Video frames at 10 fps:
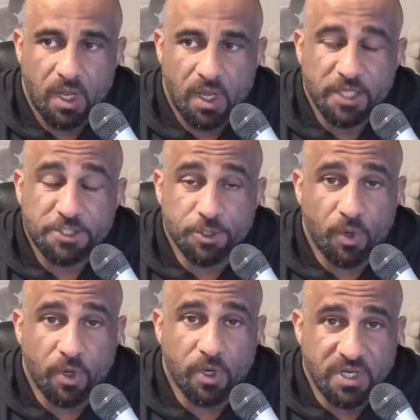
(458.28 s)
issue
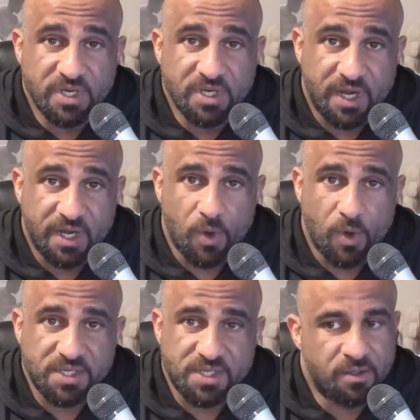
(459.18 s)
where you need to get it
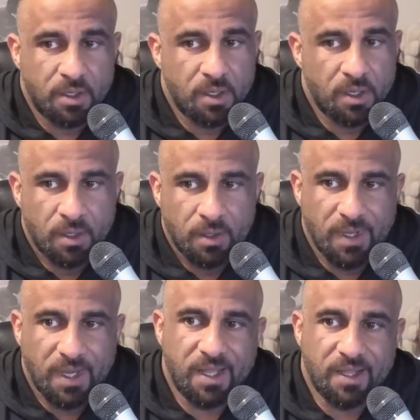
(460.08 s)
corrected,
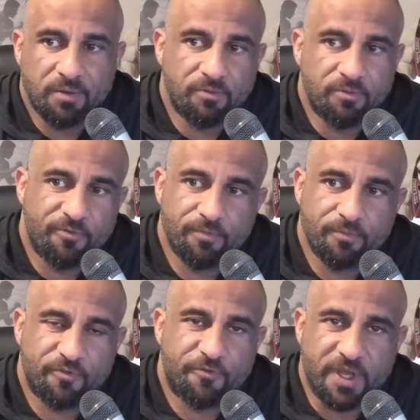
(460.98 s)
eating
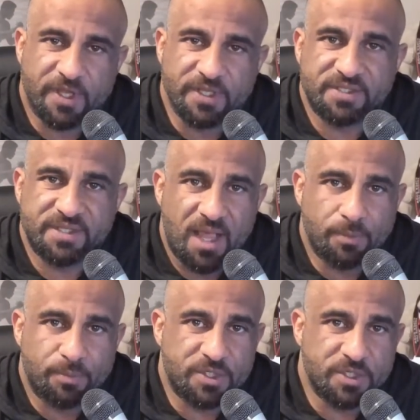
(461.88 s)
fucking
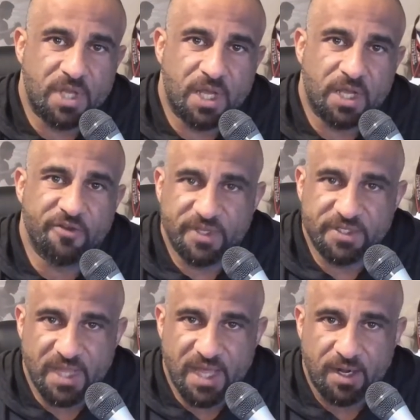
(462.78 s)
scallops is not going to fix
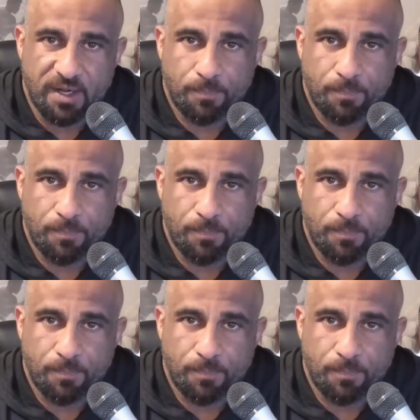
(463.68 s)
that.